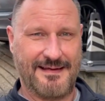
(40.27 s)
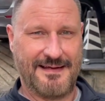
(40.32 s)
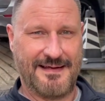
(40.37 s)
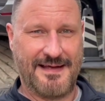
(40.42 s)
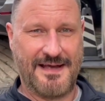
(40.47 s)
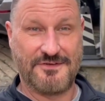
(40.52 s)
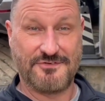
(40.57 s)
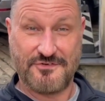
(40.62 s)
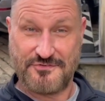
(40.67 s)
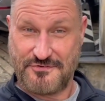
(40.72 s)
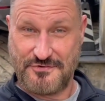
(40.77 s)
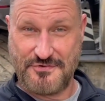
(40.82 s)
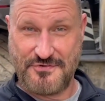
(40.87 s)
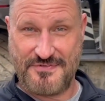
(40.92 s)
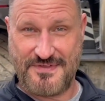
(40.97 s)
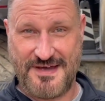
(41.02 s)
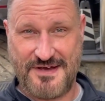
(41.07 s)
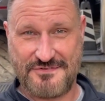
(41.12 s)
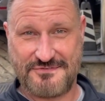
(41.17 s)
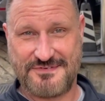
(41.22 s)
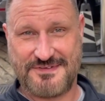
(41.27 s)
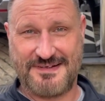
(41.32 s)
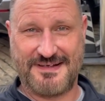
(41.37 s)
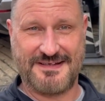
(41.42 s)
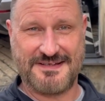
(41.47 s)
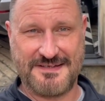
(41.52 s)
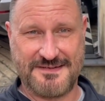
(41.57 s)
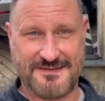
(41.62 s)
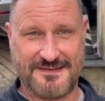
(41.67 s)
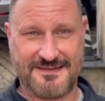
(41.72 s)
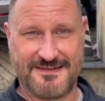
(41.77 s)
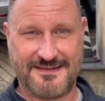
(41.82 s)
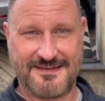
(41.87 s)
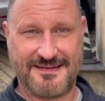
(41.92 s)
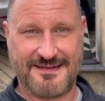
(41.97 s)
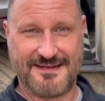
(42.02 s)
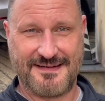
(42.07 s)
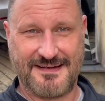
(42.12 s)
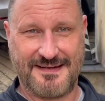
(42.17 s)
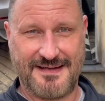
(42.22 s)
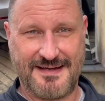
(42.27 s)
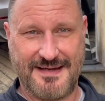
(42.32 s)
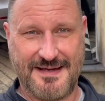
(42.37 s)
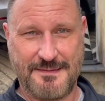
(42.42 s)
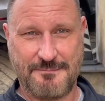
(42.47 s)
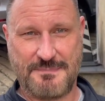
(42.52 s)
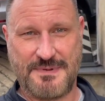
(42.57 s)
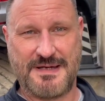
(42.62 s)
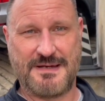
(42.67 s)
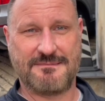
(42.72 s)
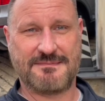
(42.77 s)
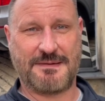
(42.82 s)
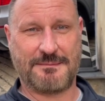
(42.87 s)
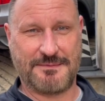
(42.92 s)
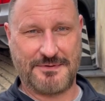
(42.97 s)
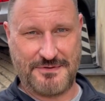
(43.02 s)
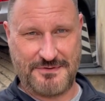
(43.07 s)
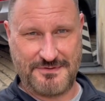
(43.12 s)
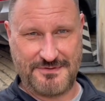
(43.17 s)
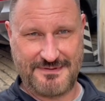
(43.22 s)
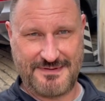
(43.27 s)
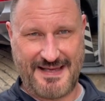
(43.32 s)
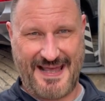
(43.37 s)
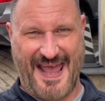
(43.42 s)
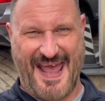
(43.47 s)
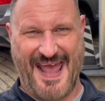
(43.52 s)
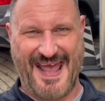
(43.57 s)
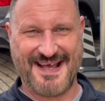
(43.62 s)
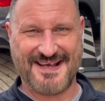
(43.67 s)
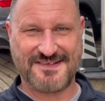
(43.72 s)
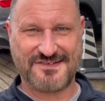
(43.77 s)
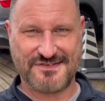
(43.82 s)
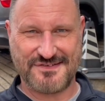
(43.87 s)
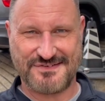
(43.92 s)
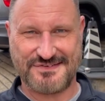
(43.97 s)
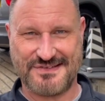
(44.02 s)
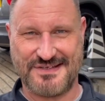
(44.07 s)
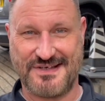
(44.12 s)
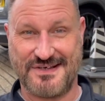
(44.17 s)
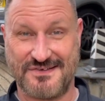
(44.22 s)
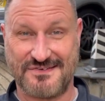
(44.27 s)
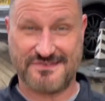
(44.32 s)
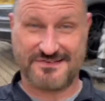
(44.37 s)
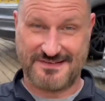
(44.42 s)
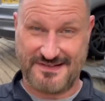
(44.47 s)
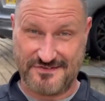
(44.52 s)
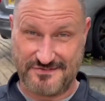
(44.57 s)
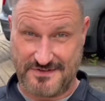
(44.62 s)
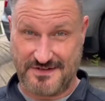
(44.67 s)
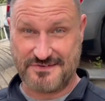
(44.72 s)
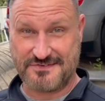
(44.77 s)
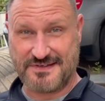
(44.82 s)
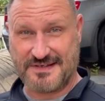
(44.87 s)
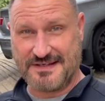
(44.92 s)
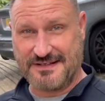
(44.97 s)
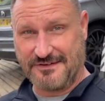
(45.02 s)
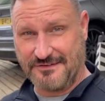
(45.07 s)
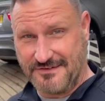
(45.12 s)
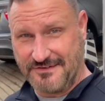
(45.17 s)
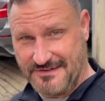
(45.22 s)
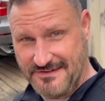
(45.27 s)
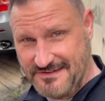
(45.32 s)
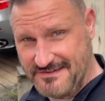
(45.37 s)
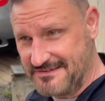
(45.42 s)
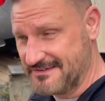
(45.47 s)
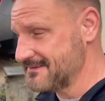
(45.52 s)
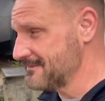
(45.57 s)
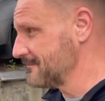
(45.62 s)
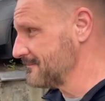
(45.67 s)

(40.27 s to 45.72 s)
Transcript: It's a 2008 BMW X6. Let's go and take a look at this.